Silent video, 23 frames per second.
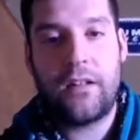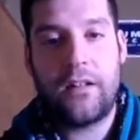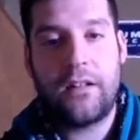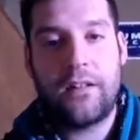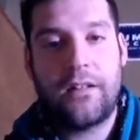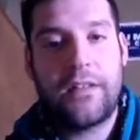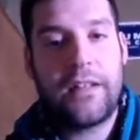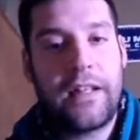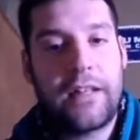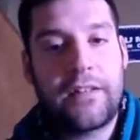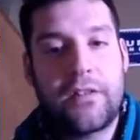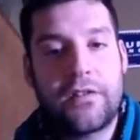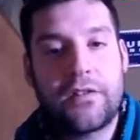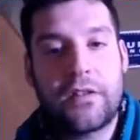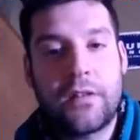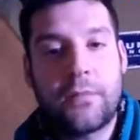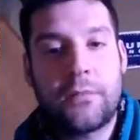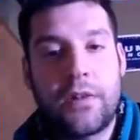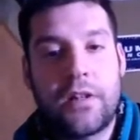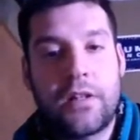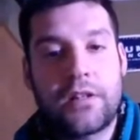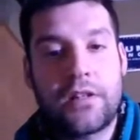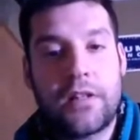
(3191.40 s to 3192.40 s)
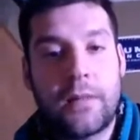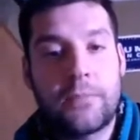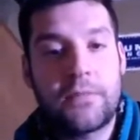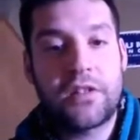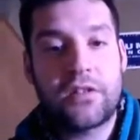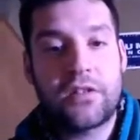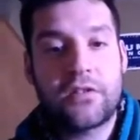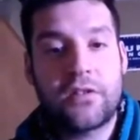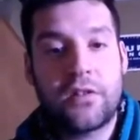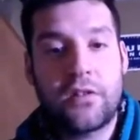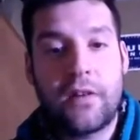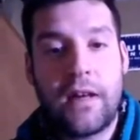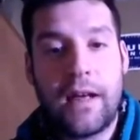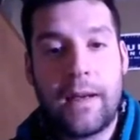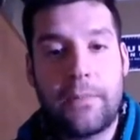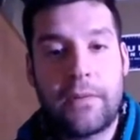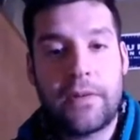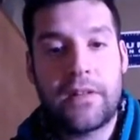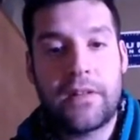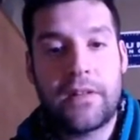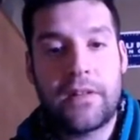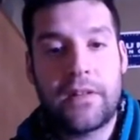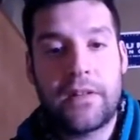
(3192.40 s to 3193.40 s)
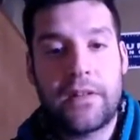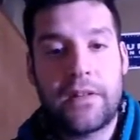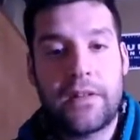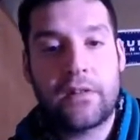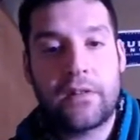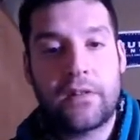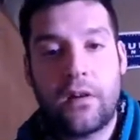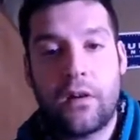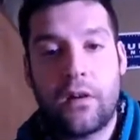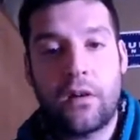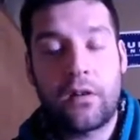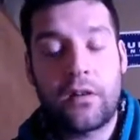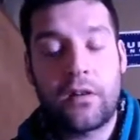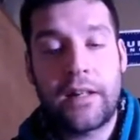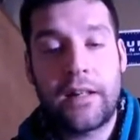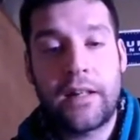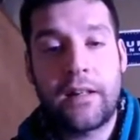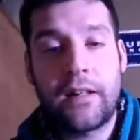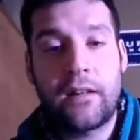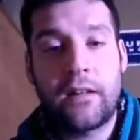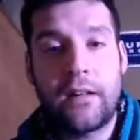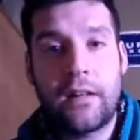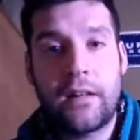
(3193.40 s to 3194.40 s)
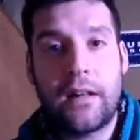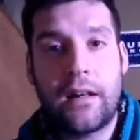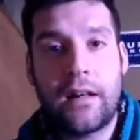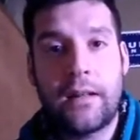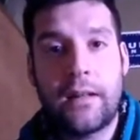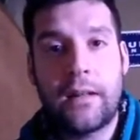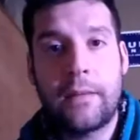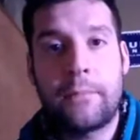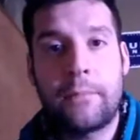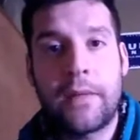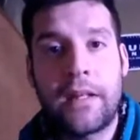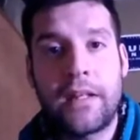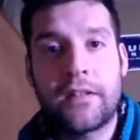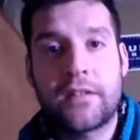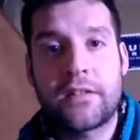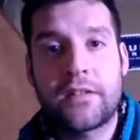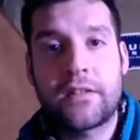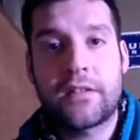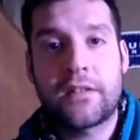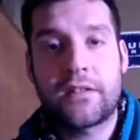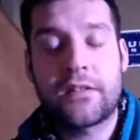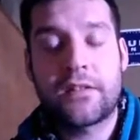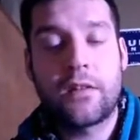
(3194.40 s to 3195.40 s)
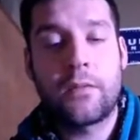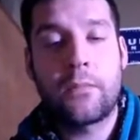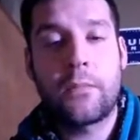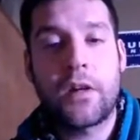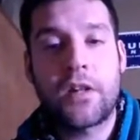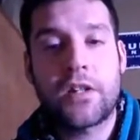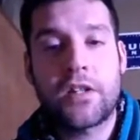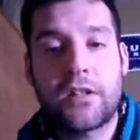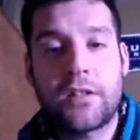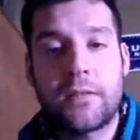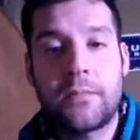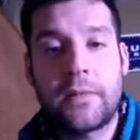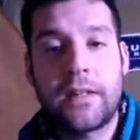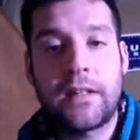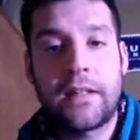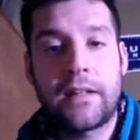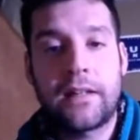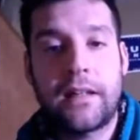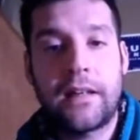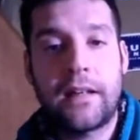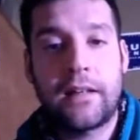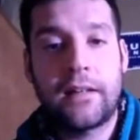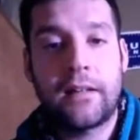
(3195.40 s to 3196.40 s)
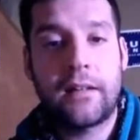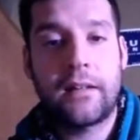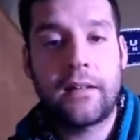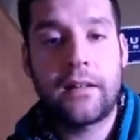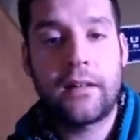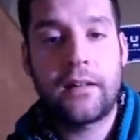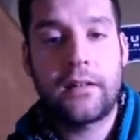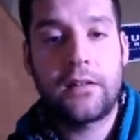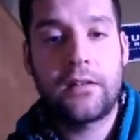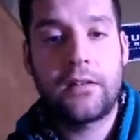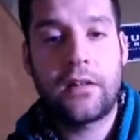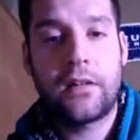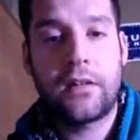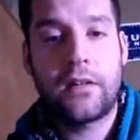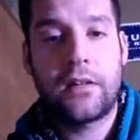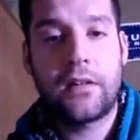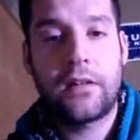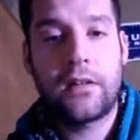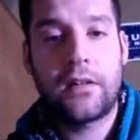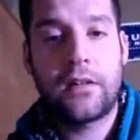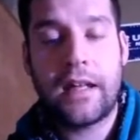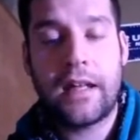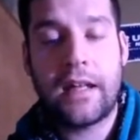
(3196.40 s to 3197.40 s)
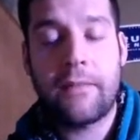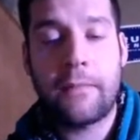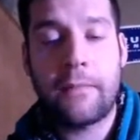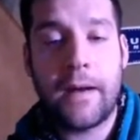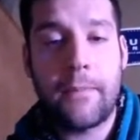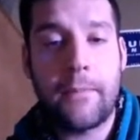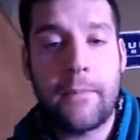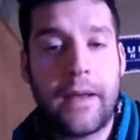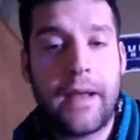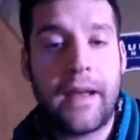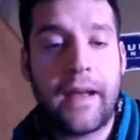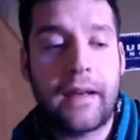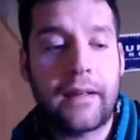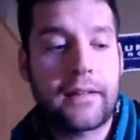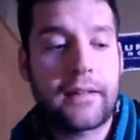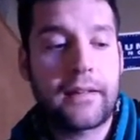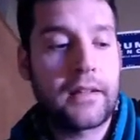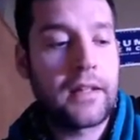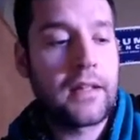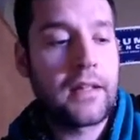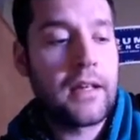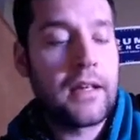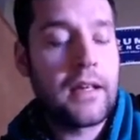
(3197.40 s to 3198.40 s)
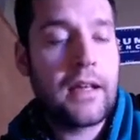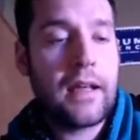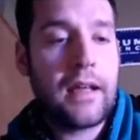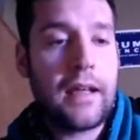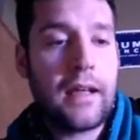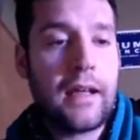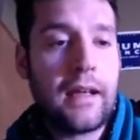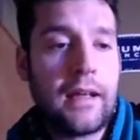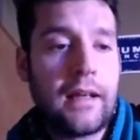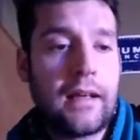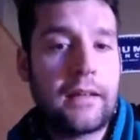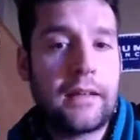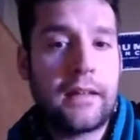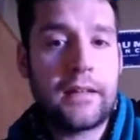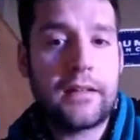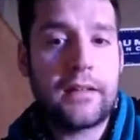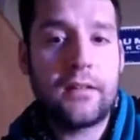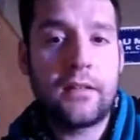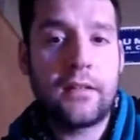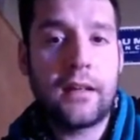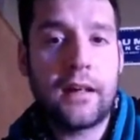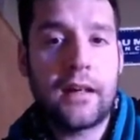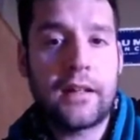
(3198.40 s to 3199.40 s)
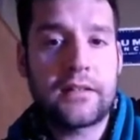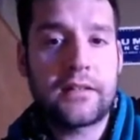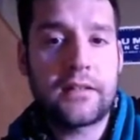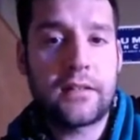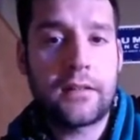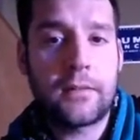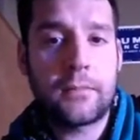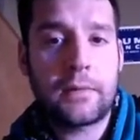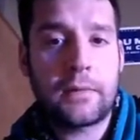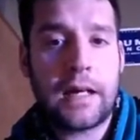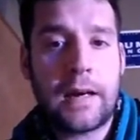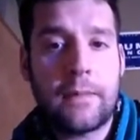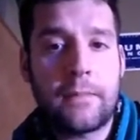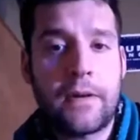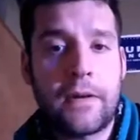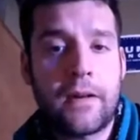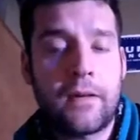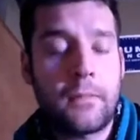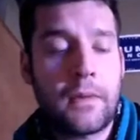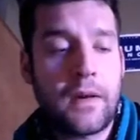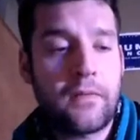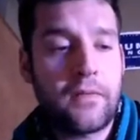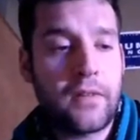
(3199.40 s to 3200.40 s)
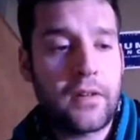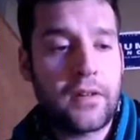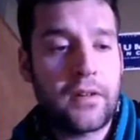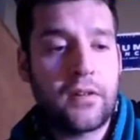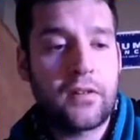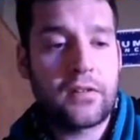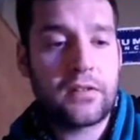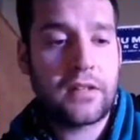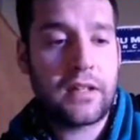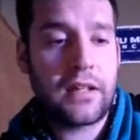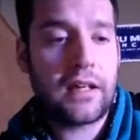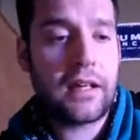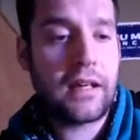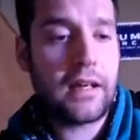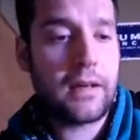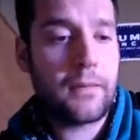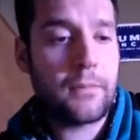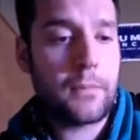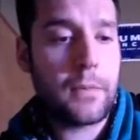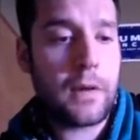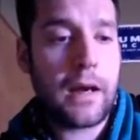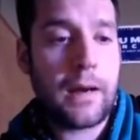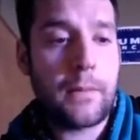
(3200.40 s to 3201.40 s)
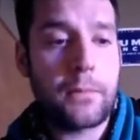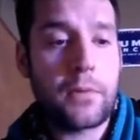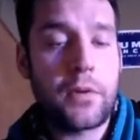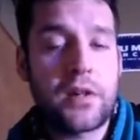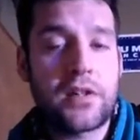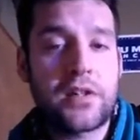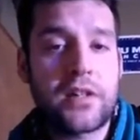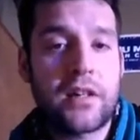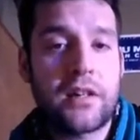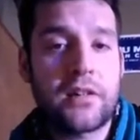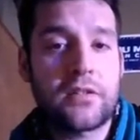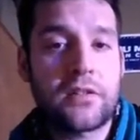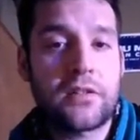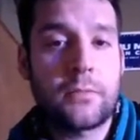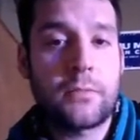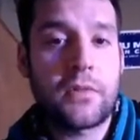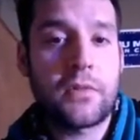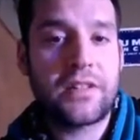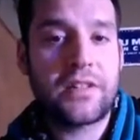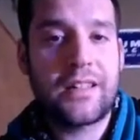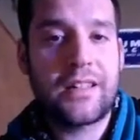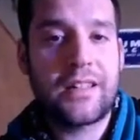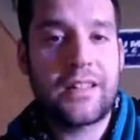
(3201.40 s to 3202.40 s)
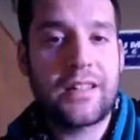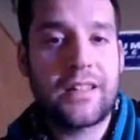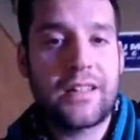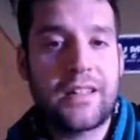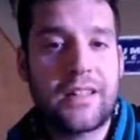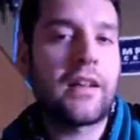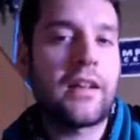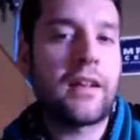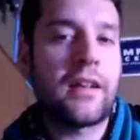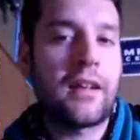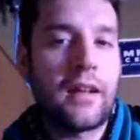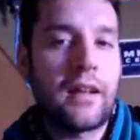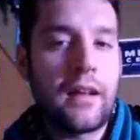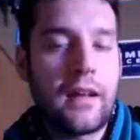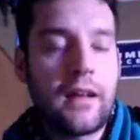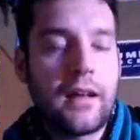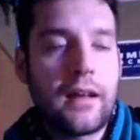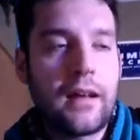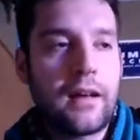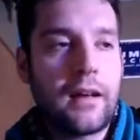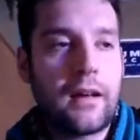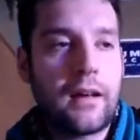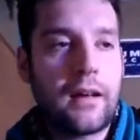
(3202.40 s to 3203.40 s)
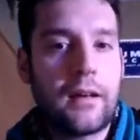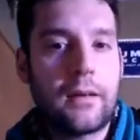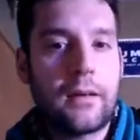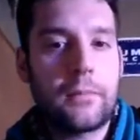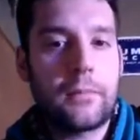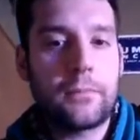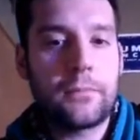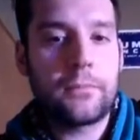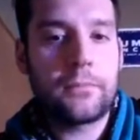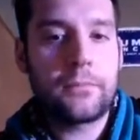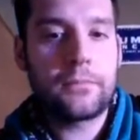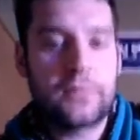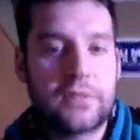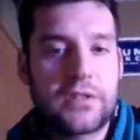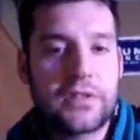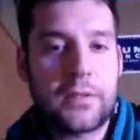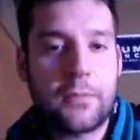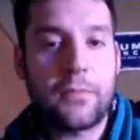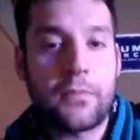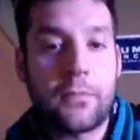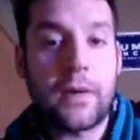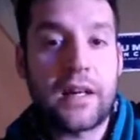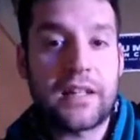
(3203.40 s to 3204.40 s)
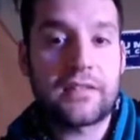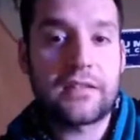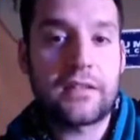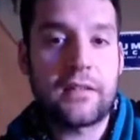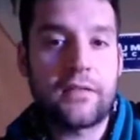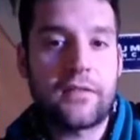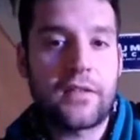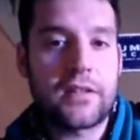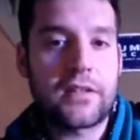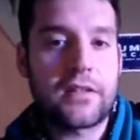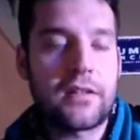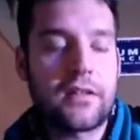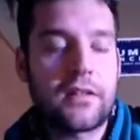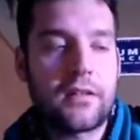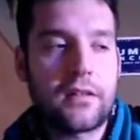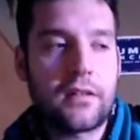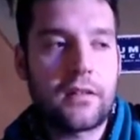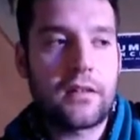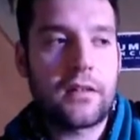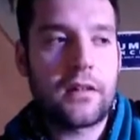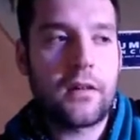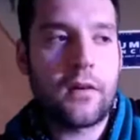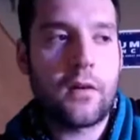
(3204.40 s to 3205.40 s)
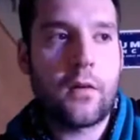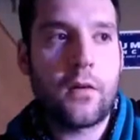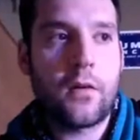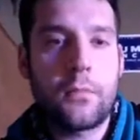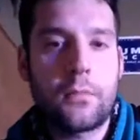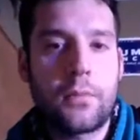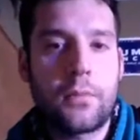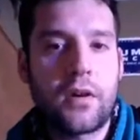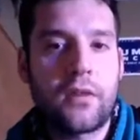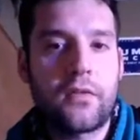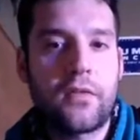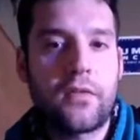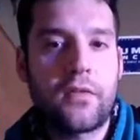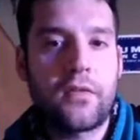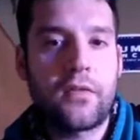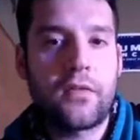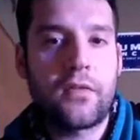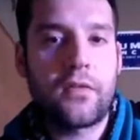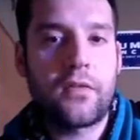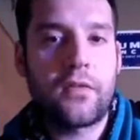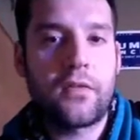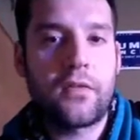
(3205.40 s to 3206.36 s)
Thank you so much. I'm just so happy you all are here. It means so much to me that you guys have my back, and that you guys comment on my videos. I appreciate it so much. I know that some of my stuff isn't perfect,